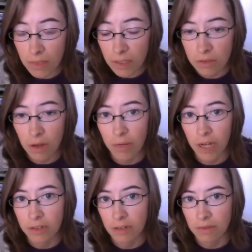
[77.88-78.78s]
so I'm not
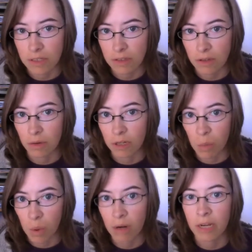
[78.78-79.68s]
in San Francisco
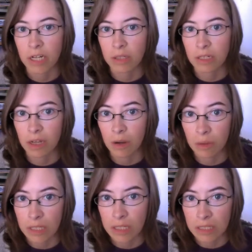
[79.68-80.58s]
anymore. I'm actually in
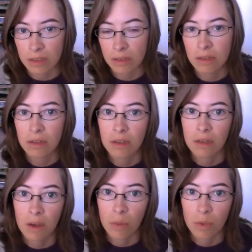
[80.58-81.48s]
Oakland,
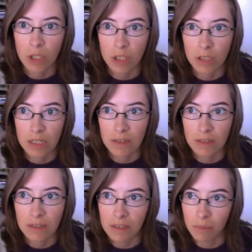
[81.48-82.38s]
which
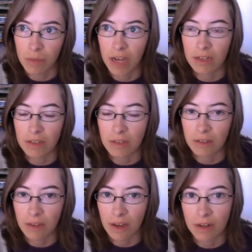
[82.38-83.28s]
isn't as bad as I
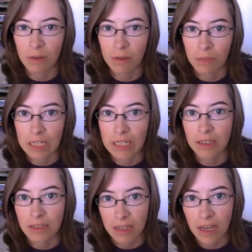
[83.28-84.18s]
thought it would be.
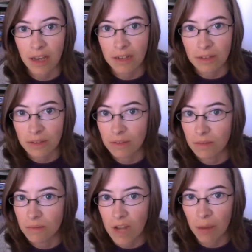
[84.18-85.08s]
Yeah, it's
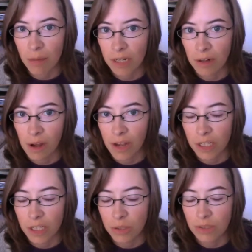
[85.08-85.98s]
not bad at all.
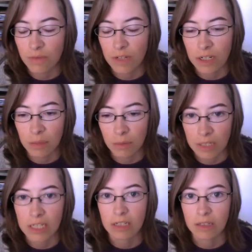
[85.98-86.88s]
Actually, it's very
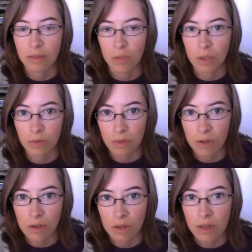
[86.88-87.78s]
pretty. It's
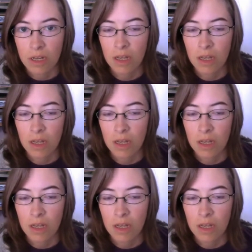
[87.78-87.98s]
beautiful.